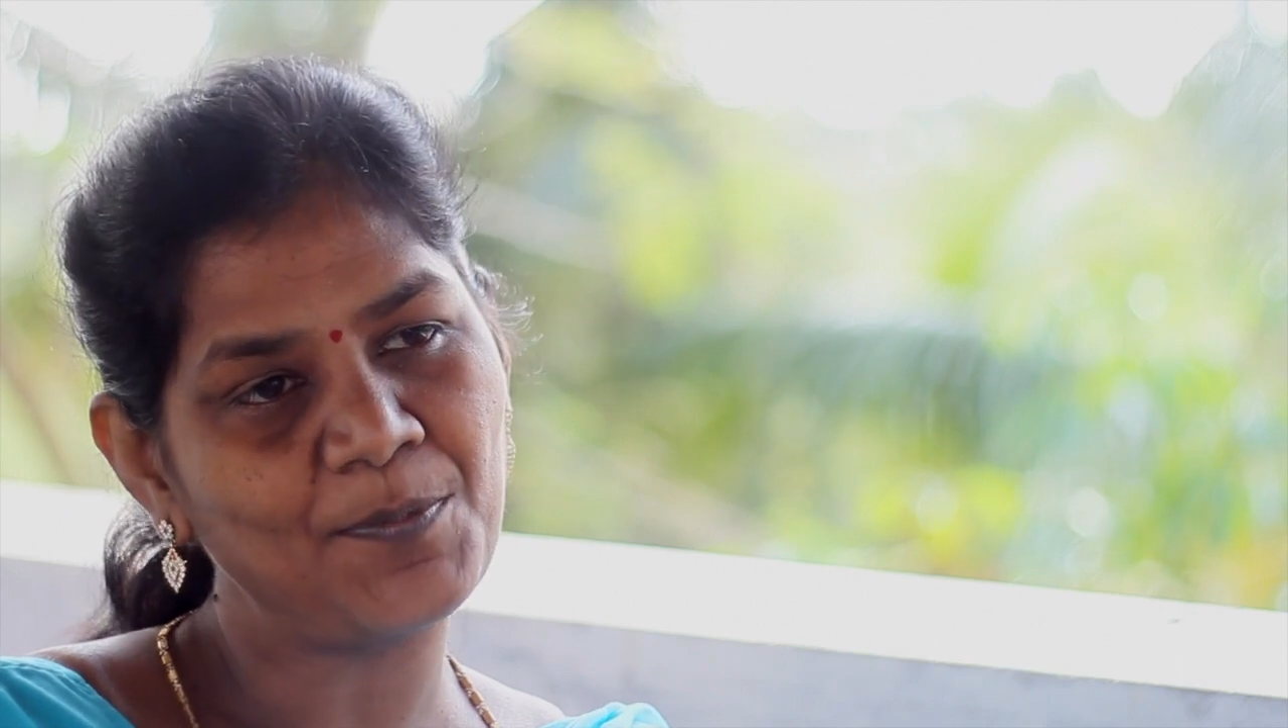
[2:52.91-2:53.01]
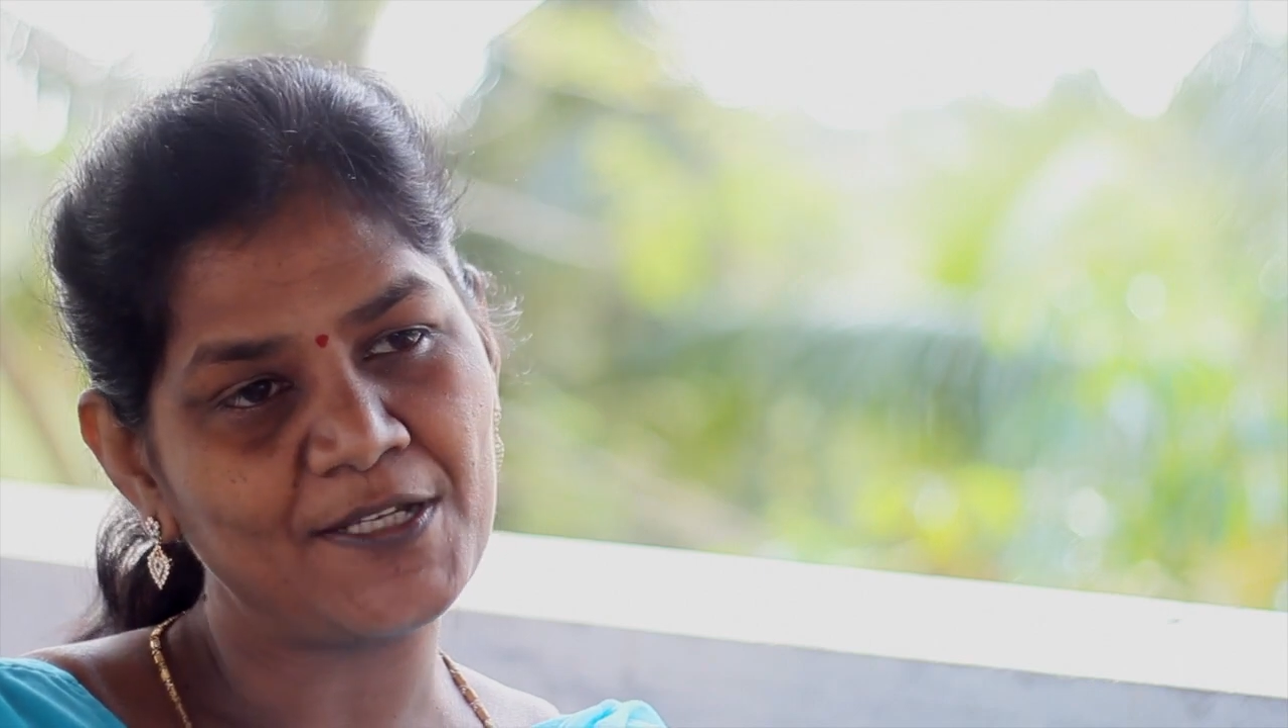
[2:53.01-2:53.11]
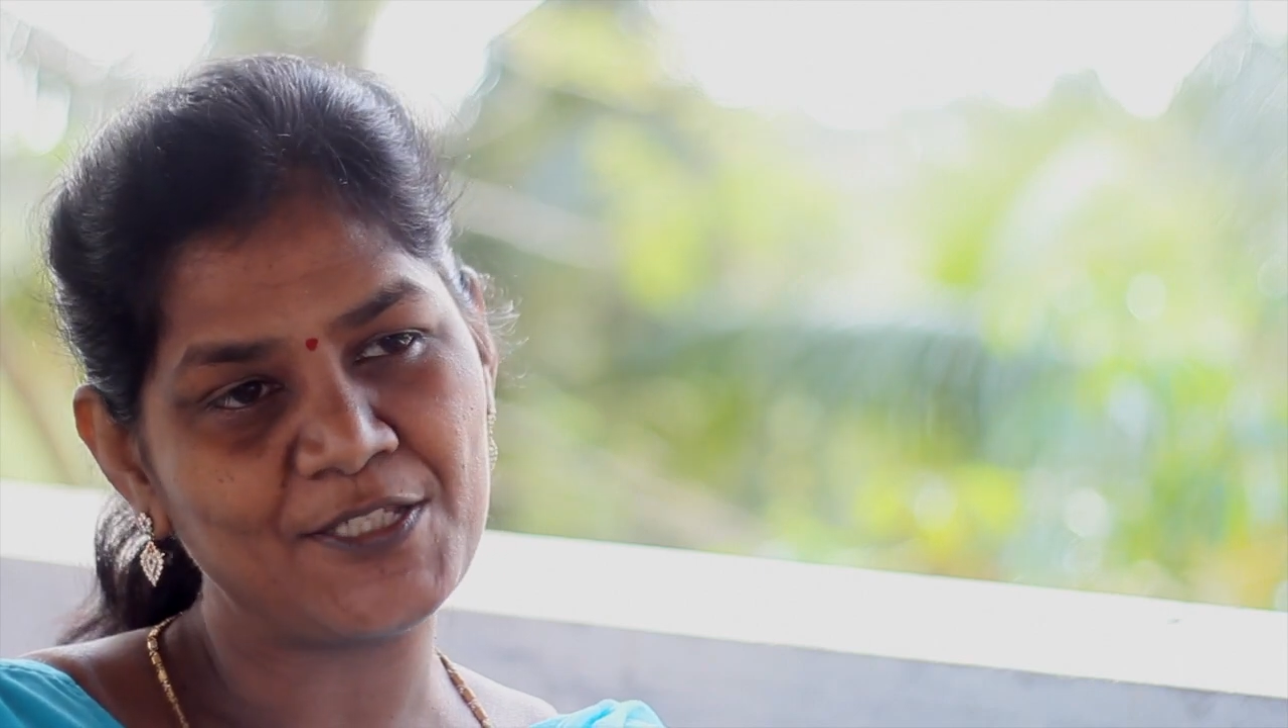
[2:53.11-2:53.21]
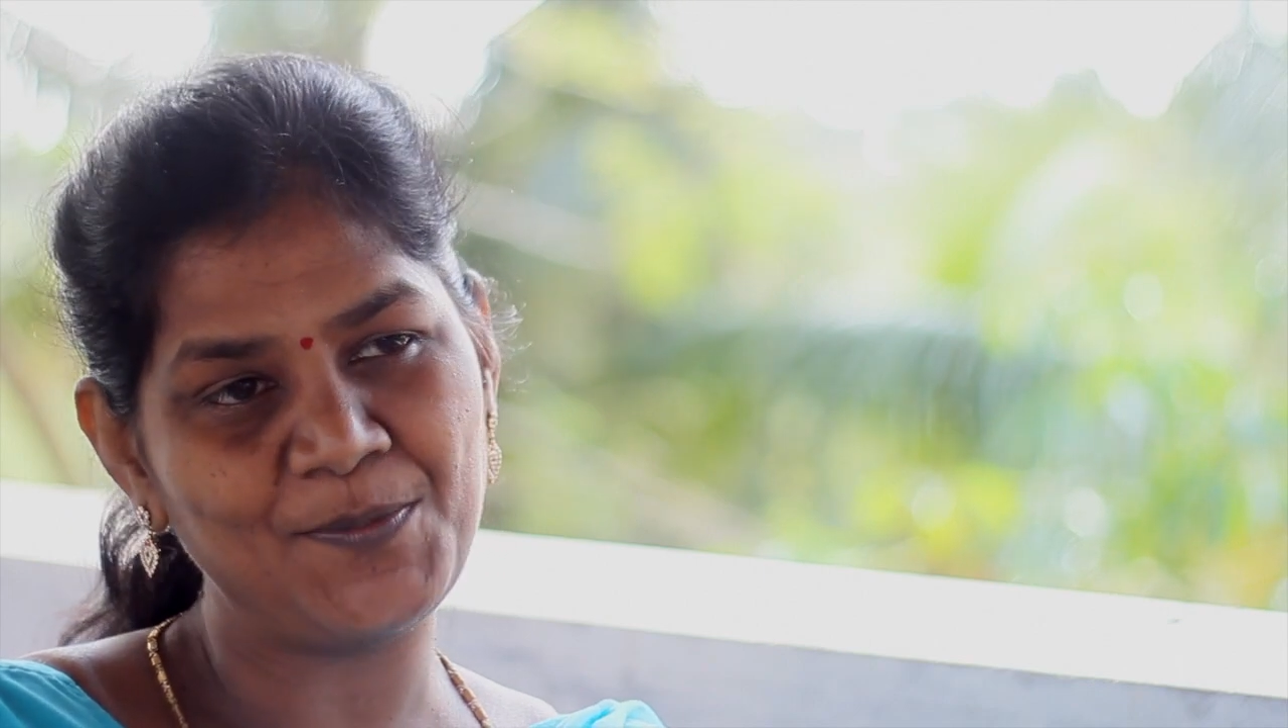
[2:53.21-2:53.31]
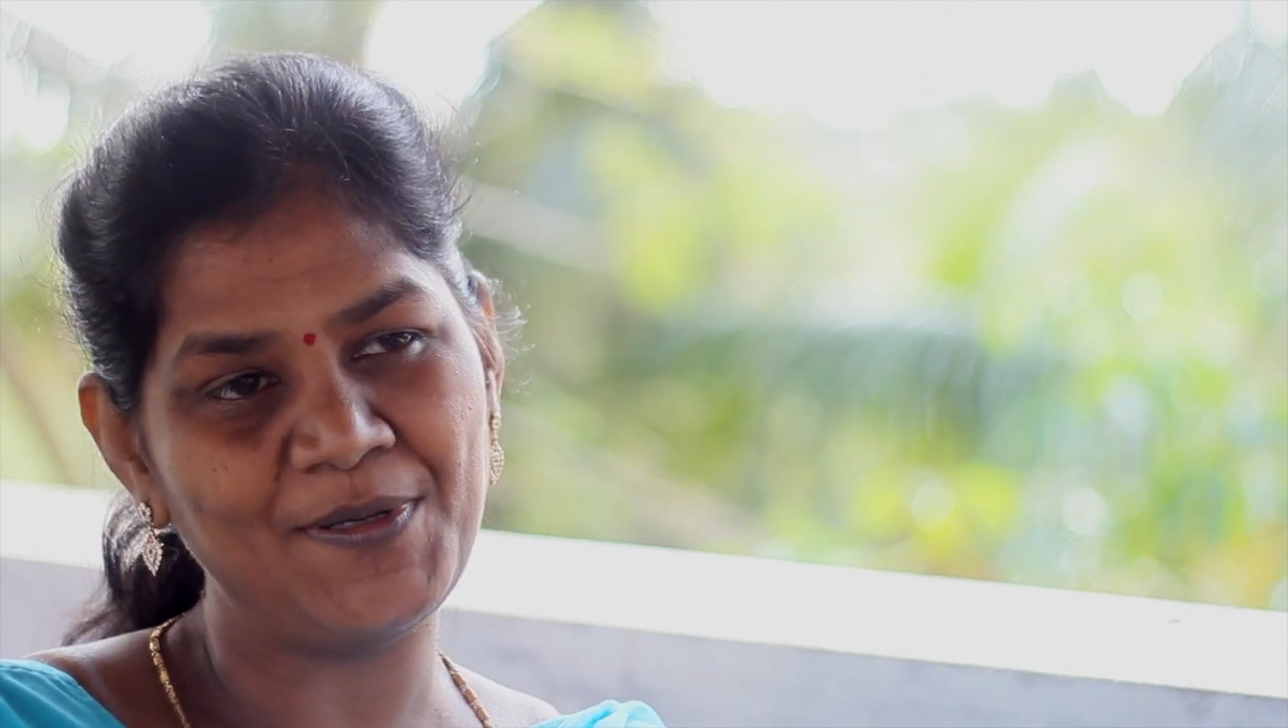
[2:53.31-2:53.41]

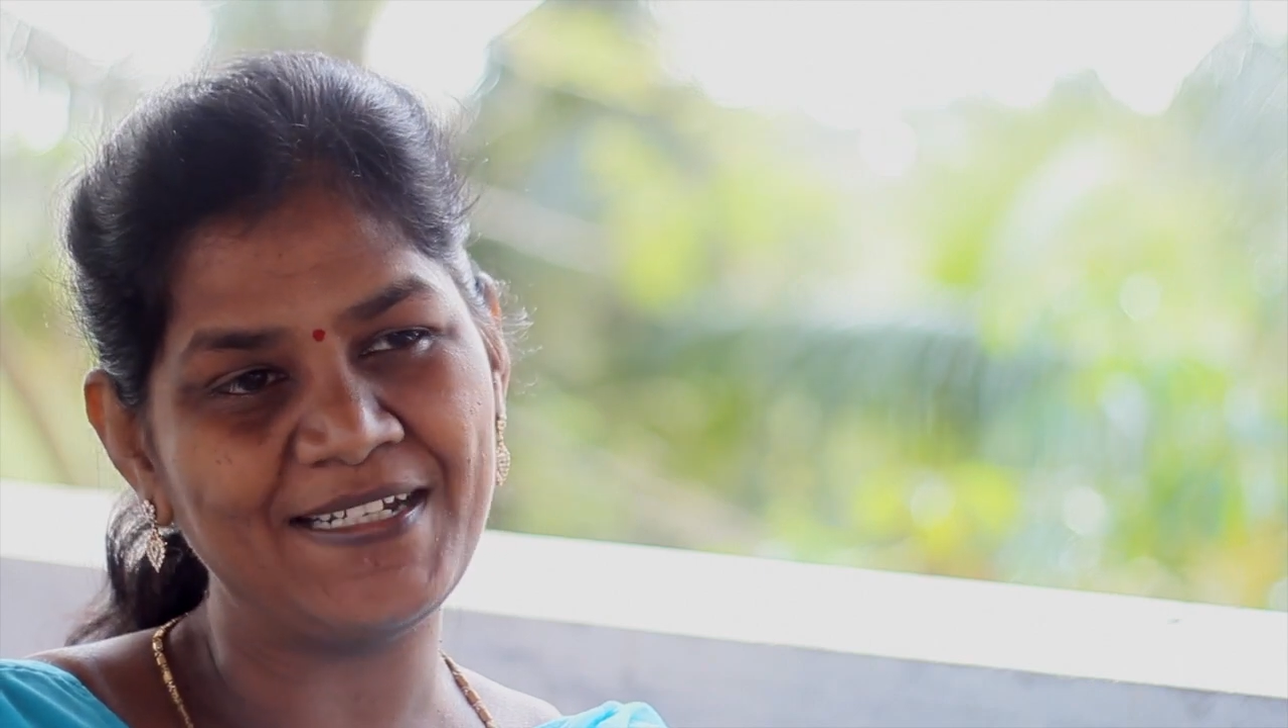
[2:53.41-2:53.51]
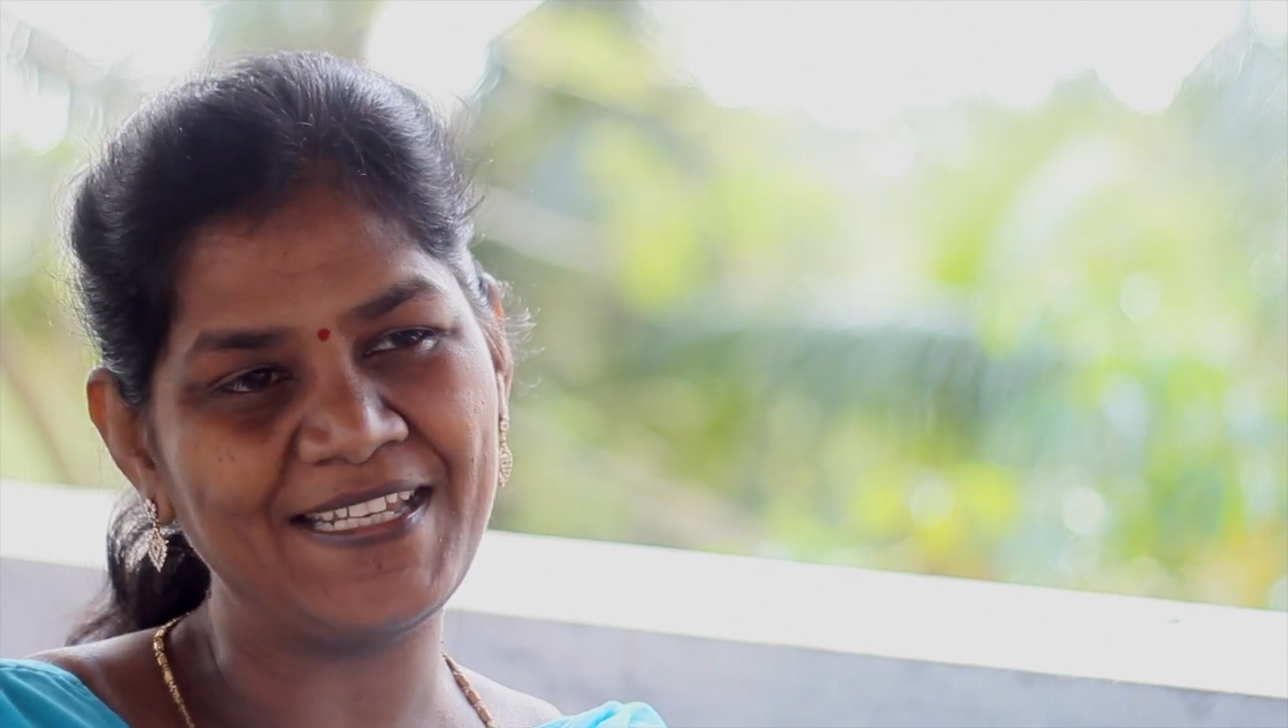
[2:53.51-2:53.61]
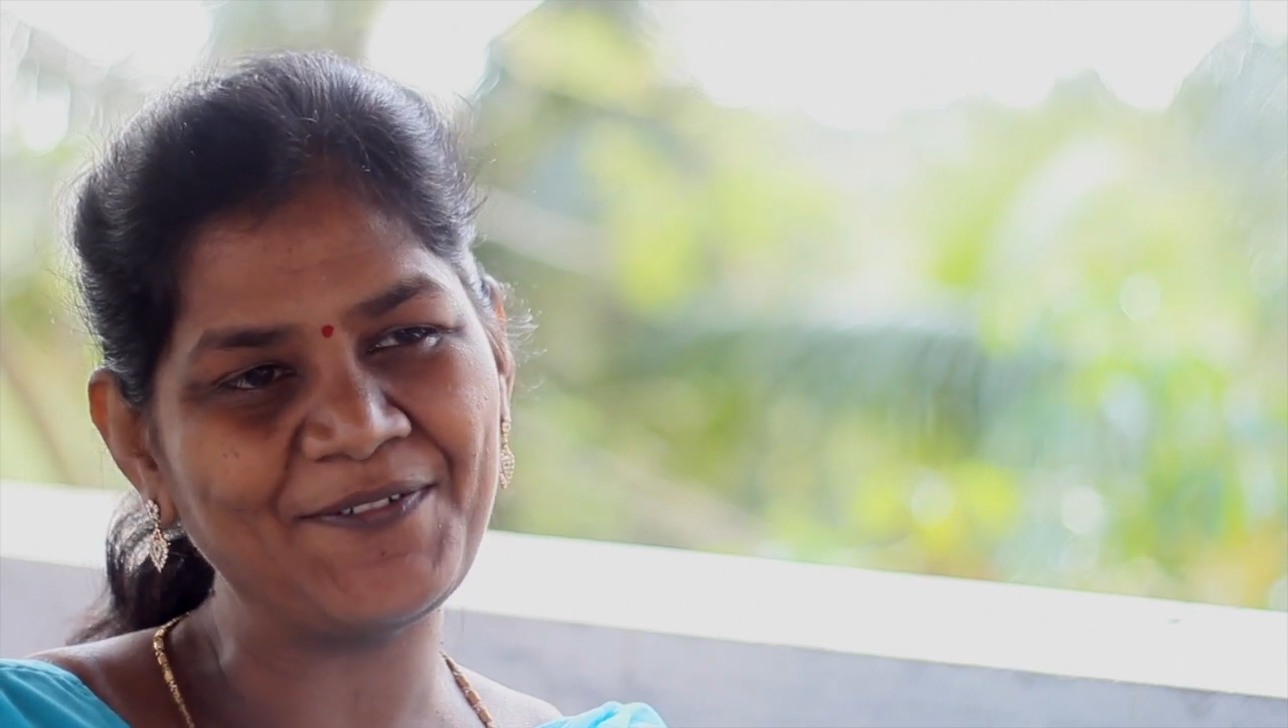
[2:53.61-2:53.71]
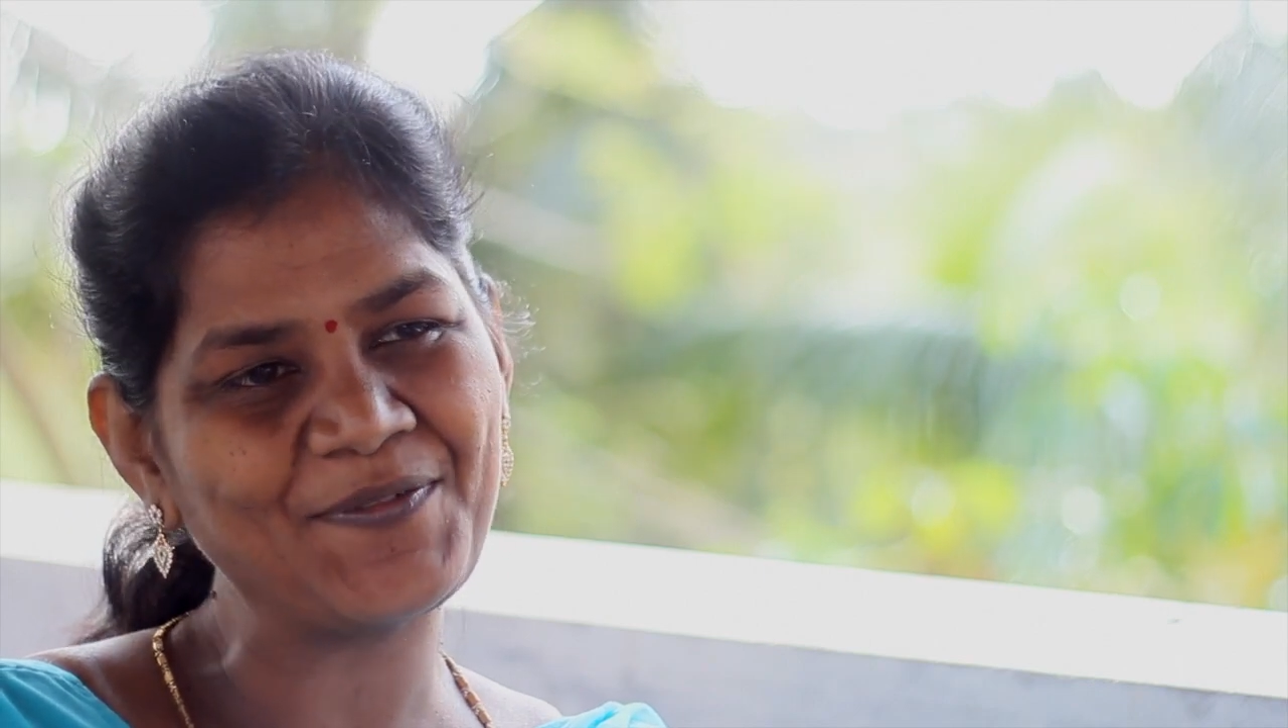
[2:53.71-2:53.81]
possibility